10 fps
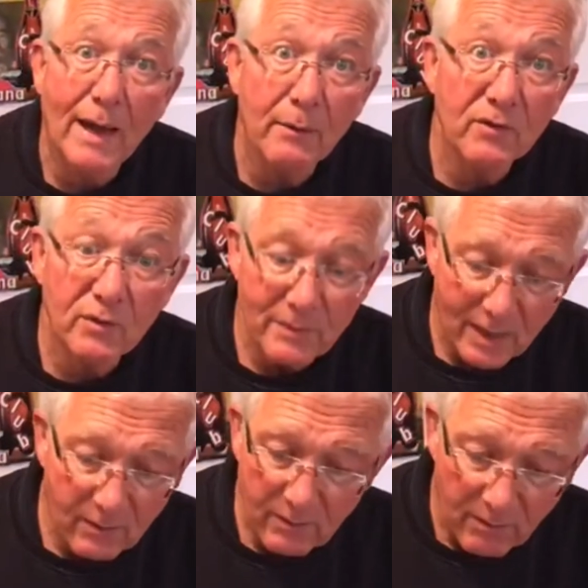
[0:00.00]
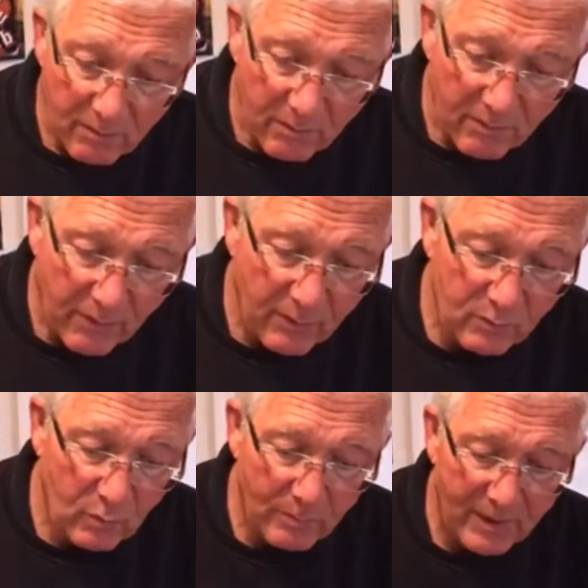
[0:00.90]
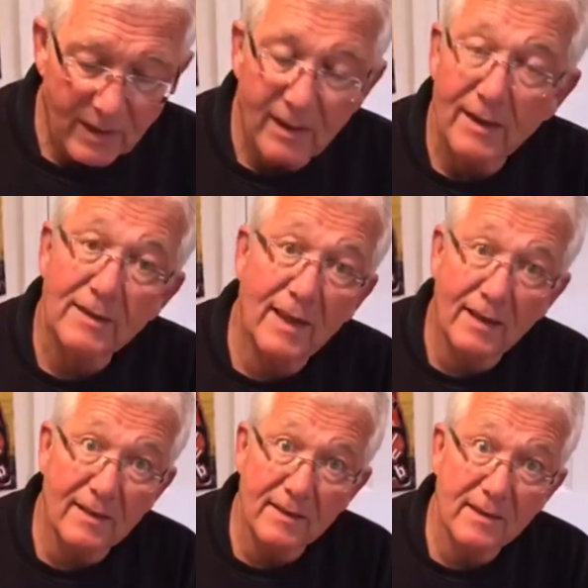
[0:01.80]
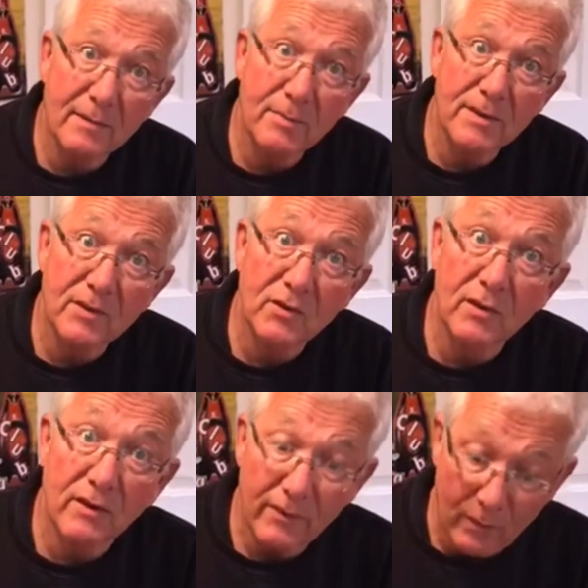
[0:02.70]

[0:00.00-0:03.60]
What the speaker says: hours from now, those will be in exactly the same position.